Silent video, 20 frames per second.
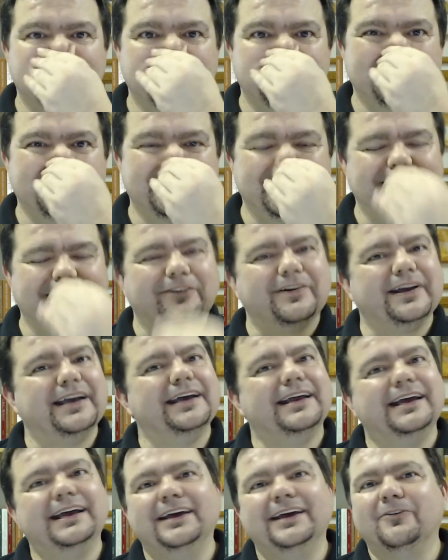You'll
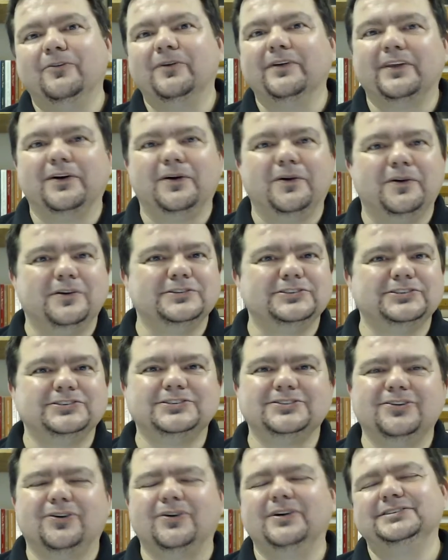get hit with all
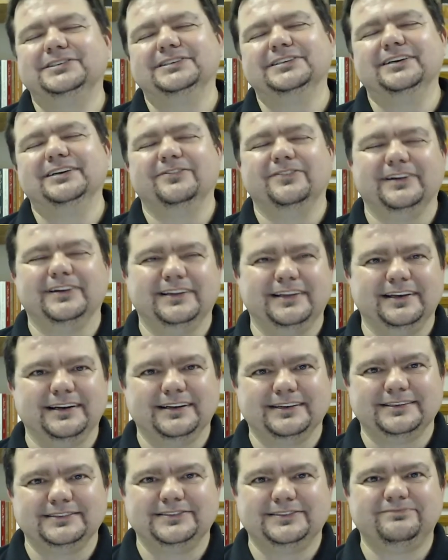sorts of different
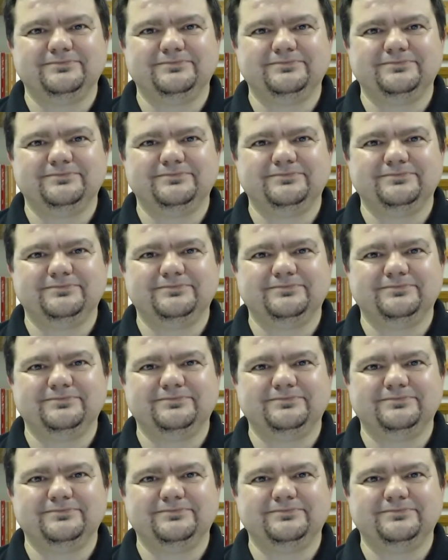things.